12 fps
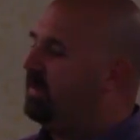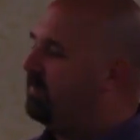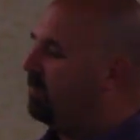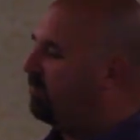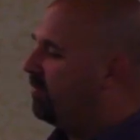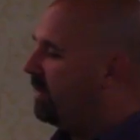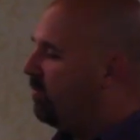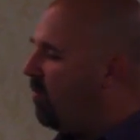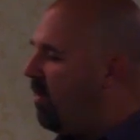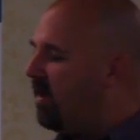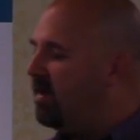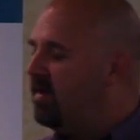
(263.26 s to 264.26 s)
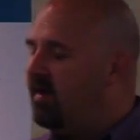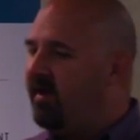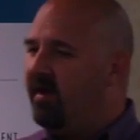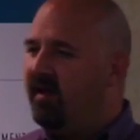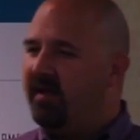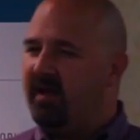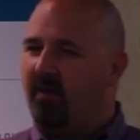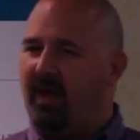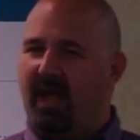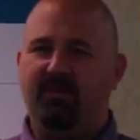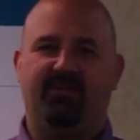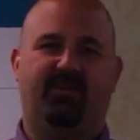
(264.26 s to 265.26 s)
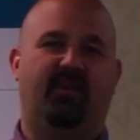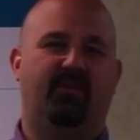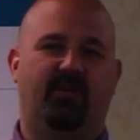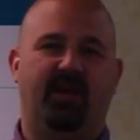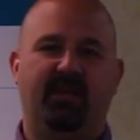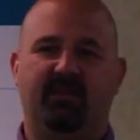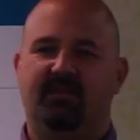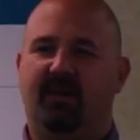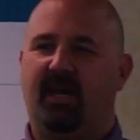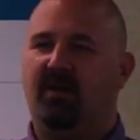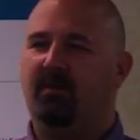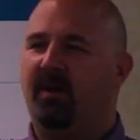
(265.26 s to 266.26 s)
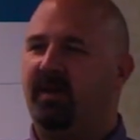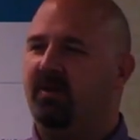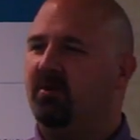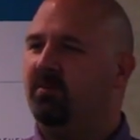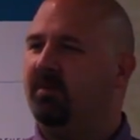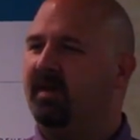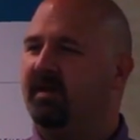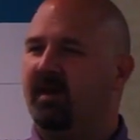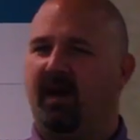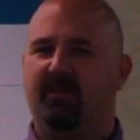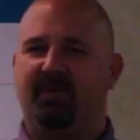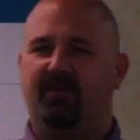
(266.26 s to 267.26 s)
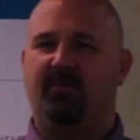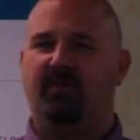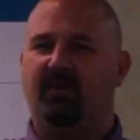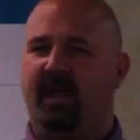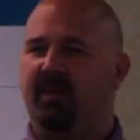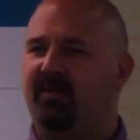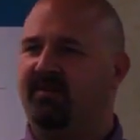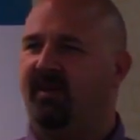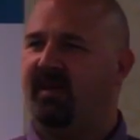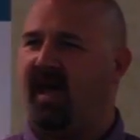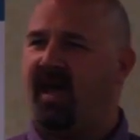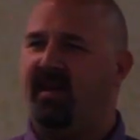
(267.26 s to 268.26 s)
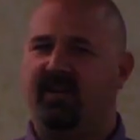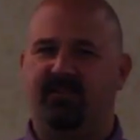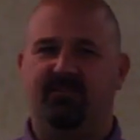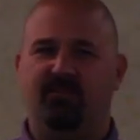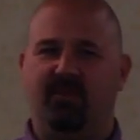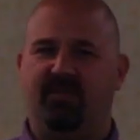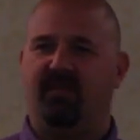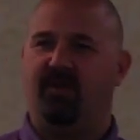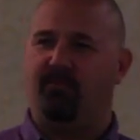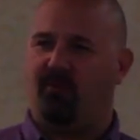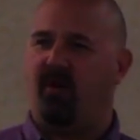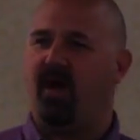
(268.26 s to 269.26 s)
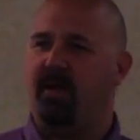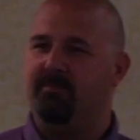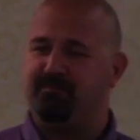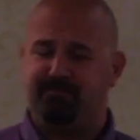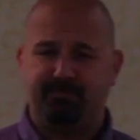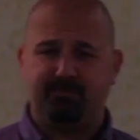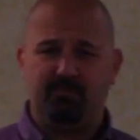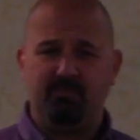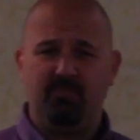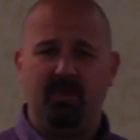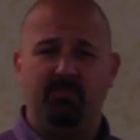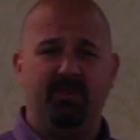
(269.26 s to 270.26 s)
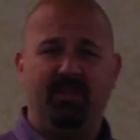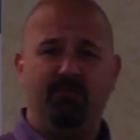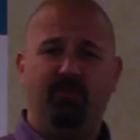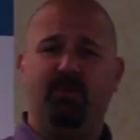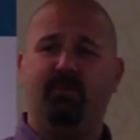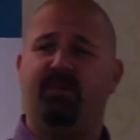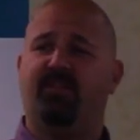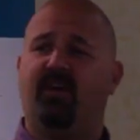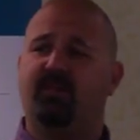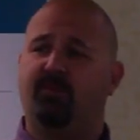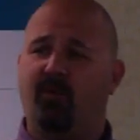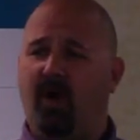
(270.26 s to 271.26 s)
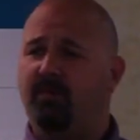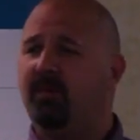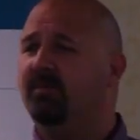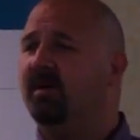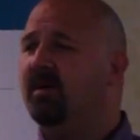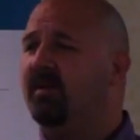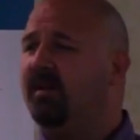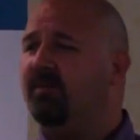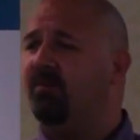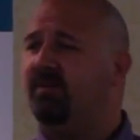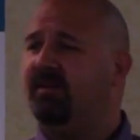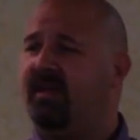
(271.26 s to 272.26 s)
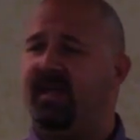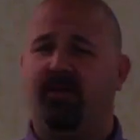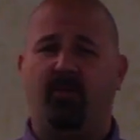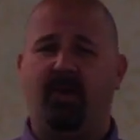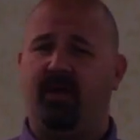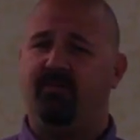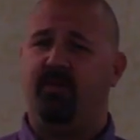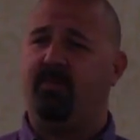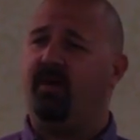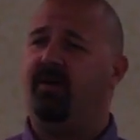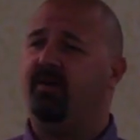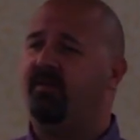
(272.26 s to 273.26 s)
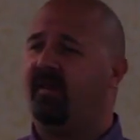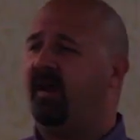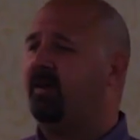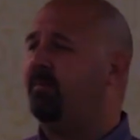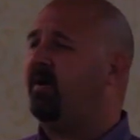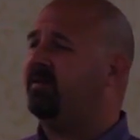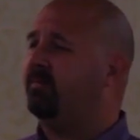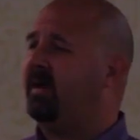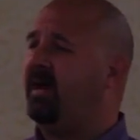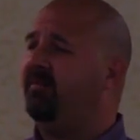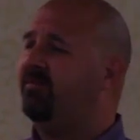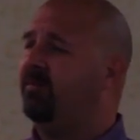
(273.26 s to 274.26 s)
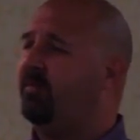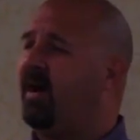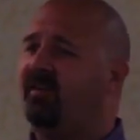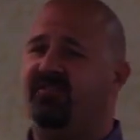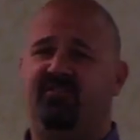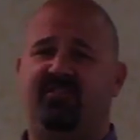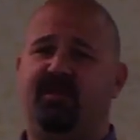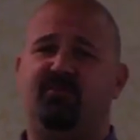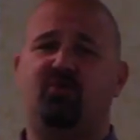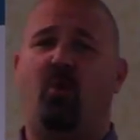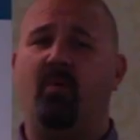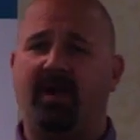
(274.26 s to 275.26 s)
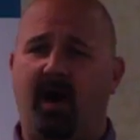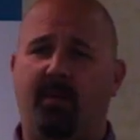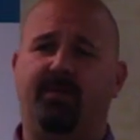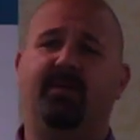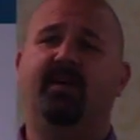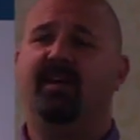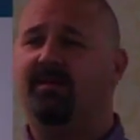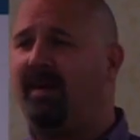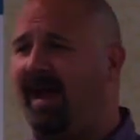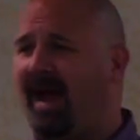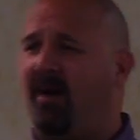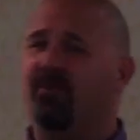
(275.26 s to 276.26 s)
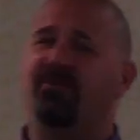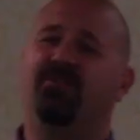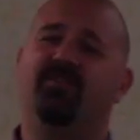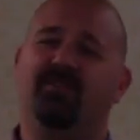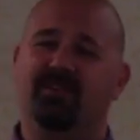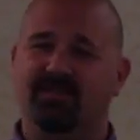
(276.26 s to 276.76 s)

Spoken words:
that people really want. Amazon, right? I don't know about you, but I'm a total Amazon addict with Prime. But they've really rethought the problem. They've really taken away every barrier that I could possibly have, so boxes just keep showing up at my house.